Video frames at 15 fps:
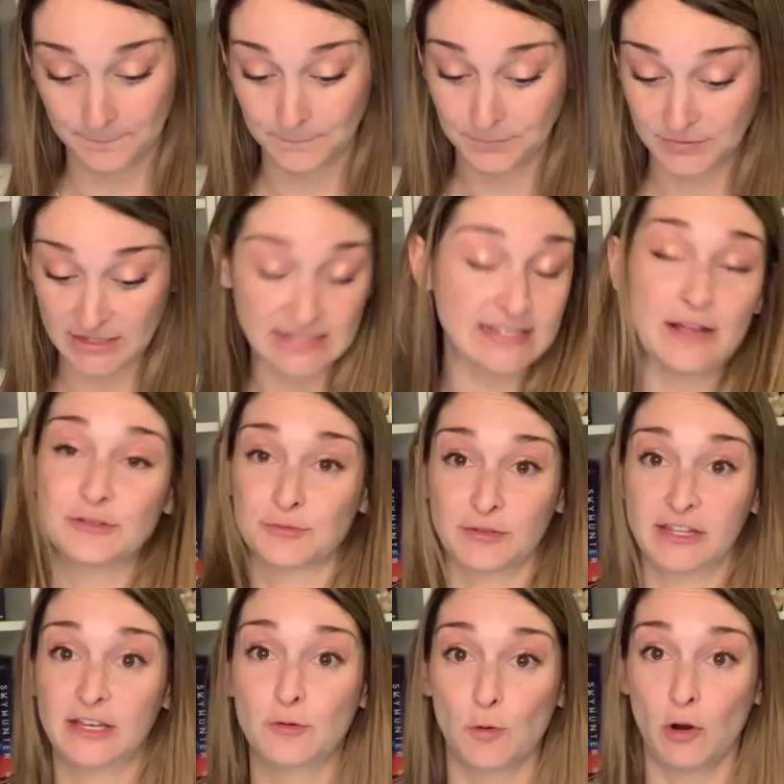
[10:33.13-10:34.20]
This sounds
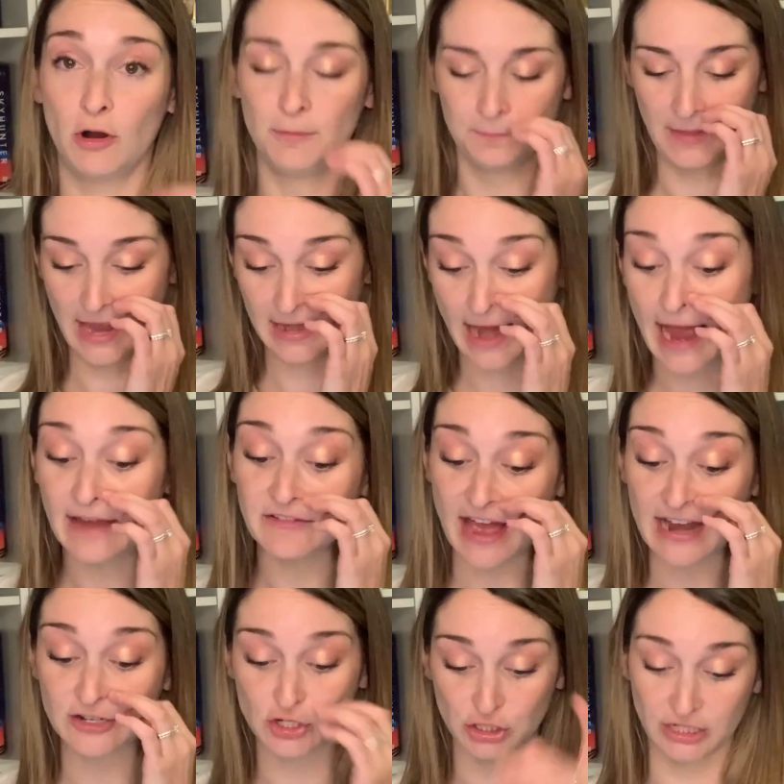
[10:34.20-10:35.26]
really cool. And I've
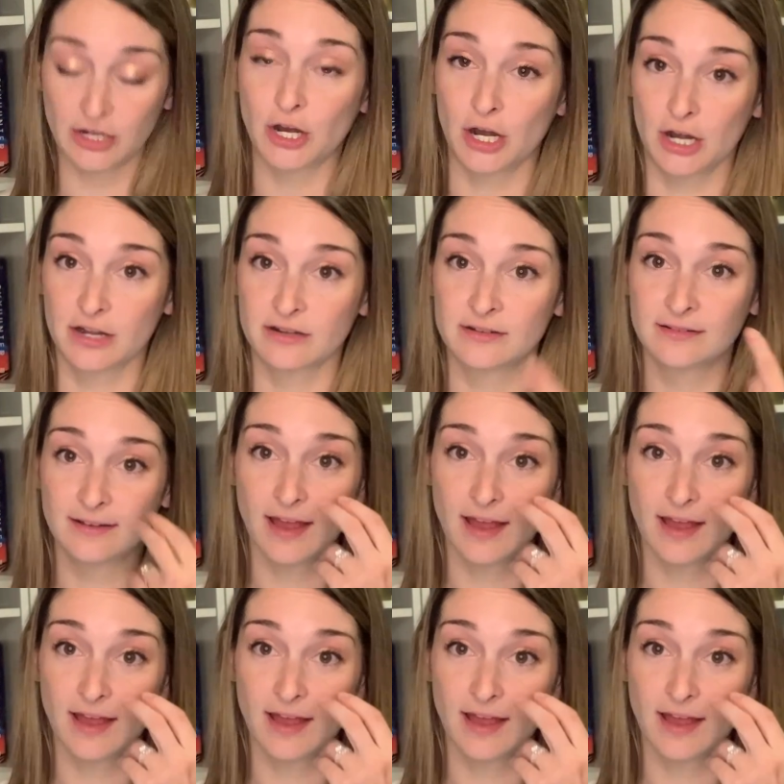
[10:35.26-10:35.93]
actually heard